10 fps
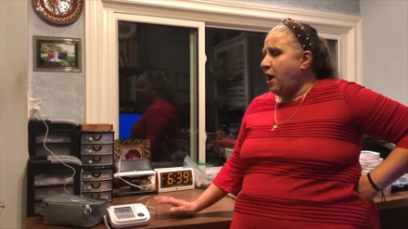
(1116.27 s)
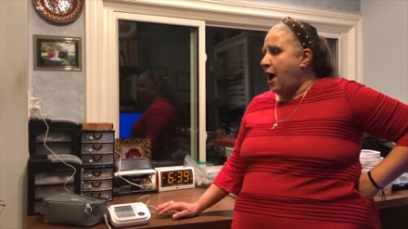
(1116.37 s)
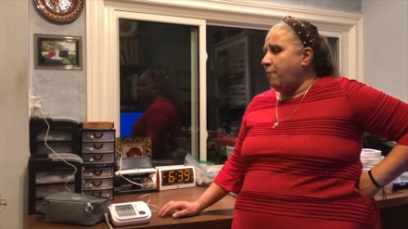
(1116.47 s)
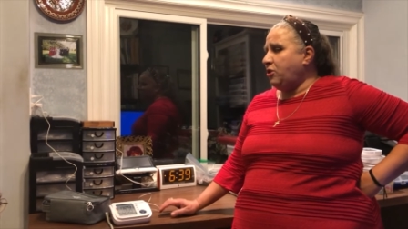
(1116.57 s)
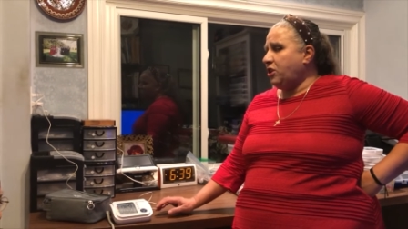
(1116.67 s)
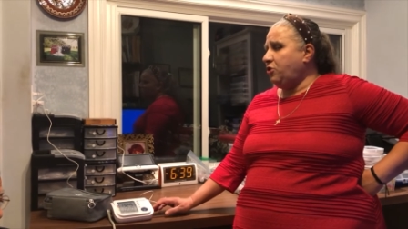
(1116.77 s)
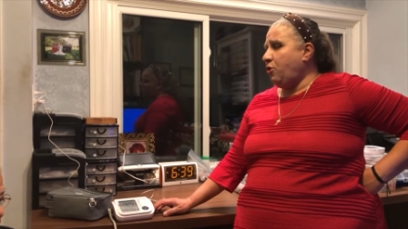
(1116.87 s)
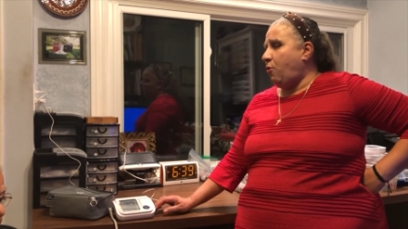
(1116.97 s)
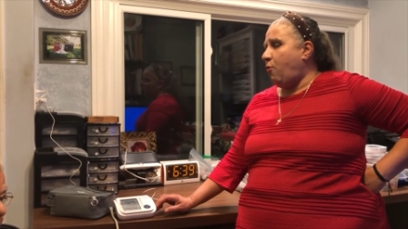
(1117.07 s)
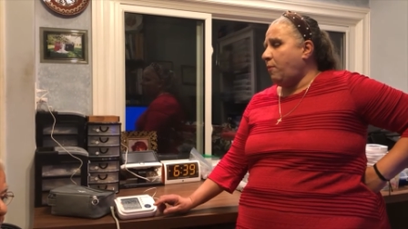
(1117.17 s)
I'm just going to
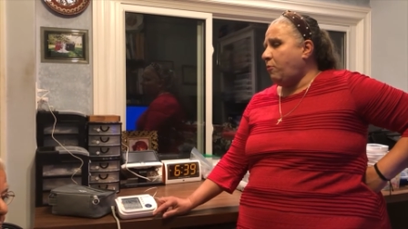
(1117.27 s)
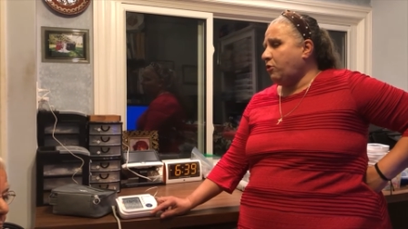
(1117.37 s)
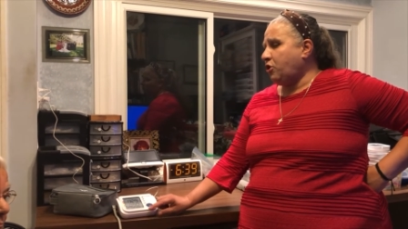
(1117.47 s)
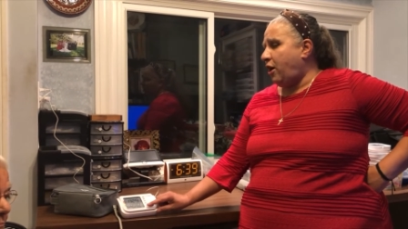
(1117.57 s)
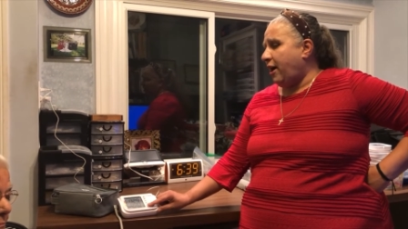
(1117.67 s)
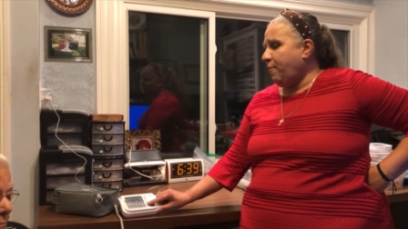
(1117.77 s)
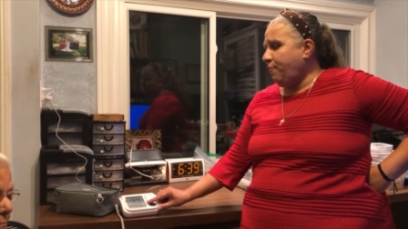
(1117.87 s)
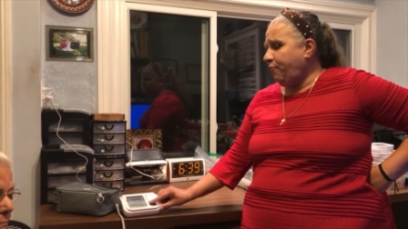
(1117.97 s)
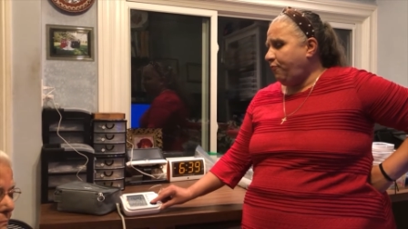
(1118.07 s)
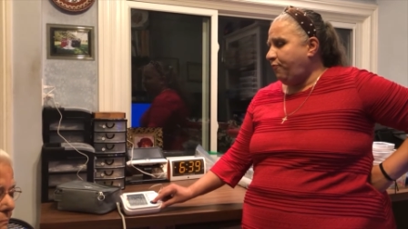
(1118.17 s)
do it one more time.
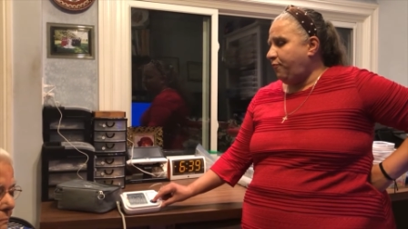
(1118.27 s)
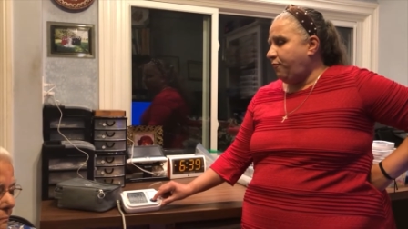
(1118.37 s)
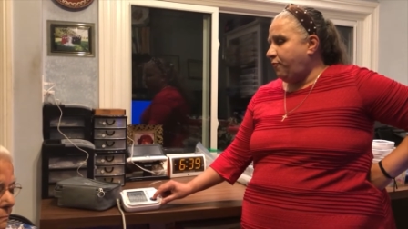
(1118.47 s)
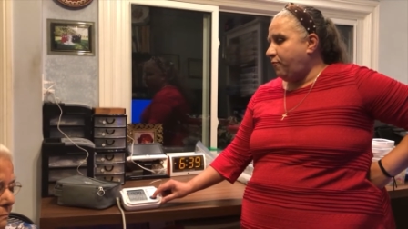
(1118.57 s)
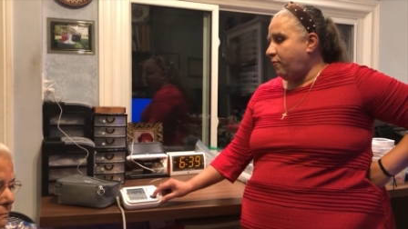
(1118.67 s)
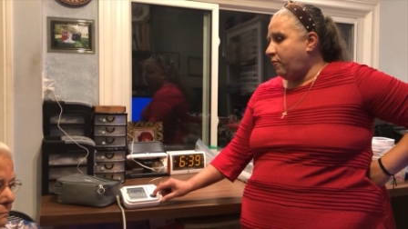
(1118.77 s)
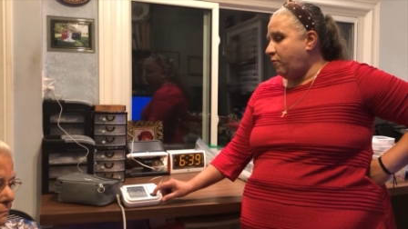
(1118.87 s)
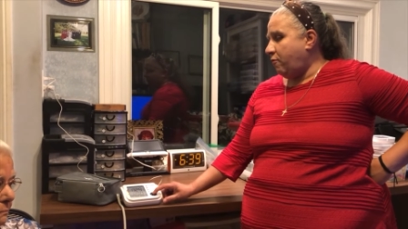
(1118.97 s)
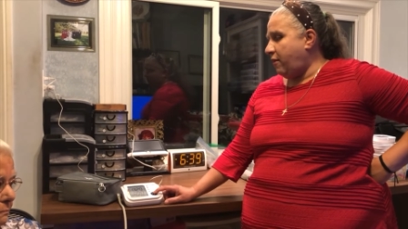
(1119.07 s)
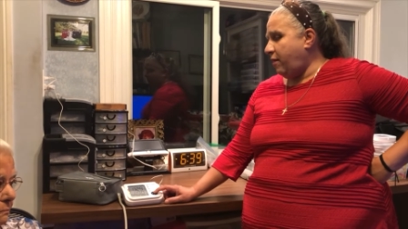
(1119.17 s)

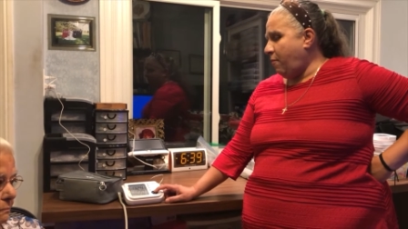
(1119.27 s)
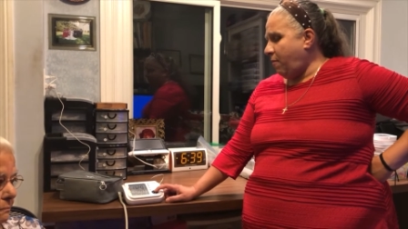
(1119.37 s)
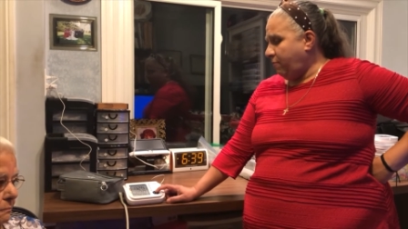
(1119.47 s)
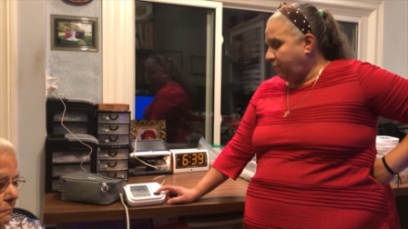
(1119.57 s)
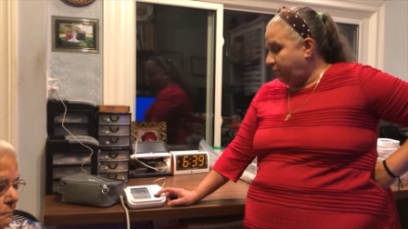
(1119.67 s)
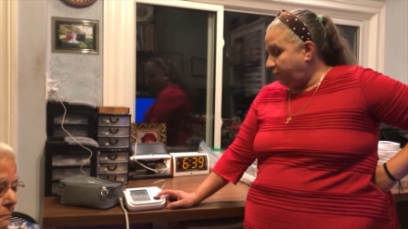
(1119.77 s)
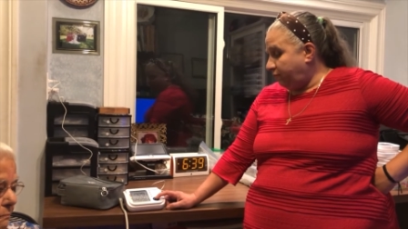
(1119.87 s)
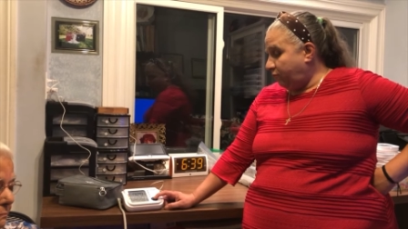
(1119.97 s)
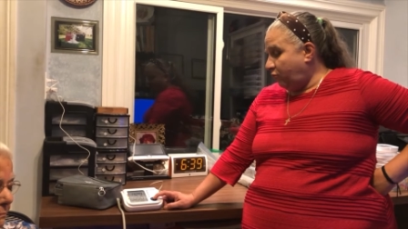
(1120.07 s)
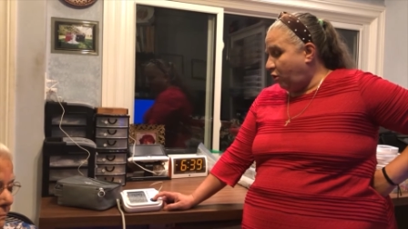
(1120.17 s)
Ready, Mom? Mm-hmm.
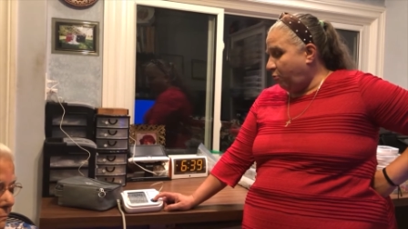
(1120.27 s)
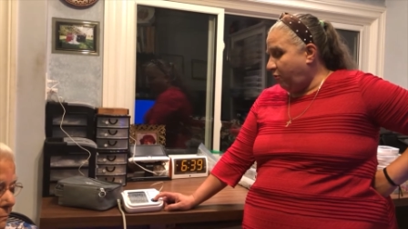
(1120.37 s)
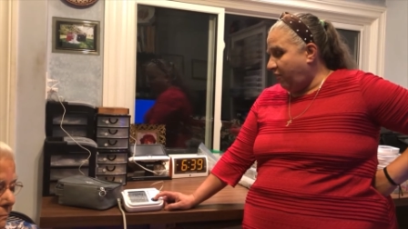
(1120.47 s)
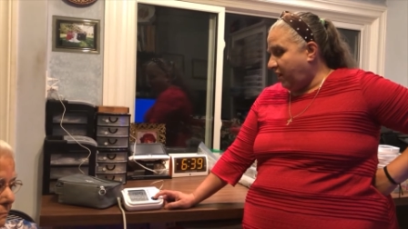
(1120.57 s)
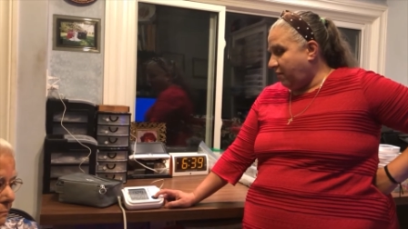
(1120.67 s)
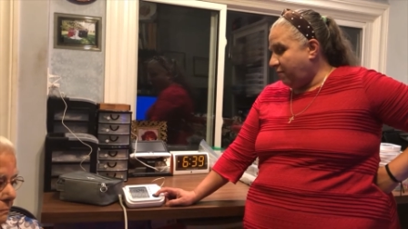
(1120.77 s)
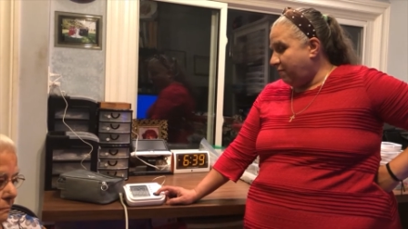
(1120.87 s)
No moving.